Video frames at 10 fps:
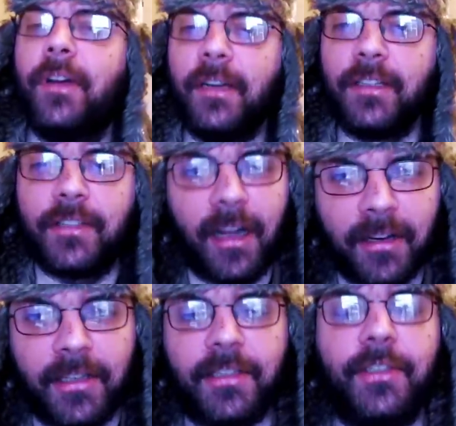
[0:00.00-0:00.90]
Bernie
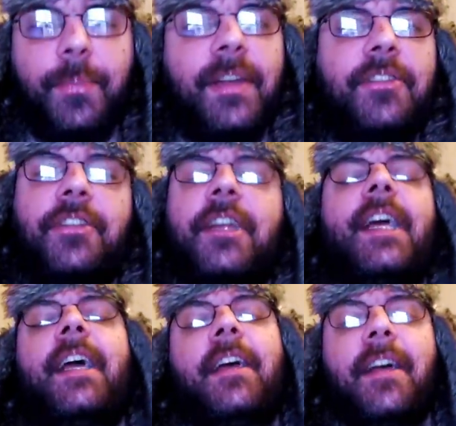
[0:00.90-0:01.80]
Sanders, pictured
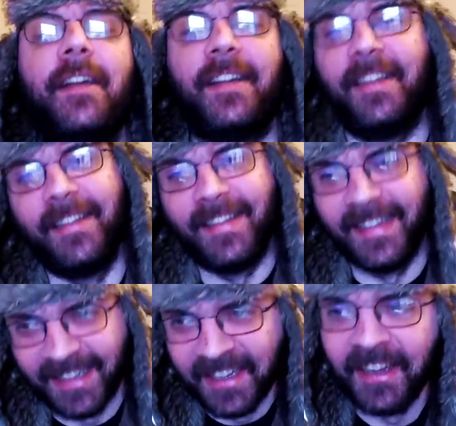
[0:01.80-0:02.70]
here.
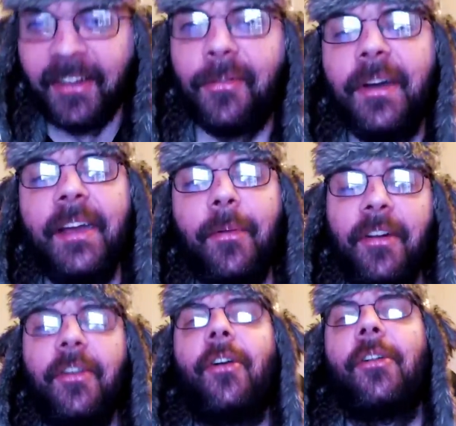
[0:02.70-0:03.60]
We
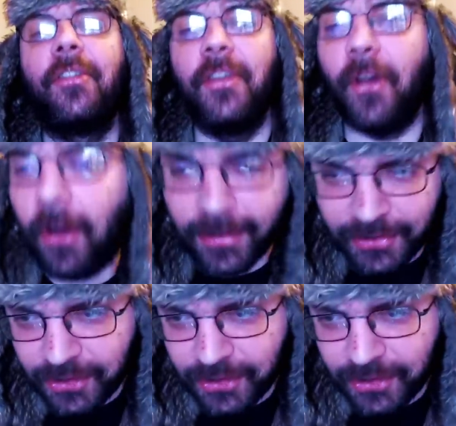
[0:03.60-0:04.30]
want all your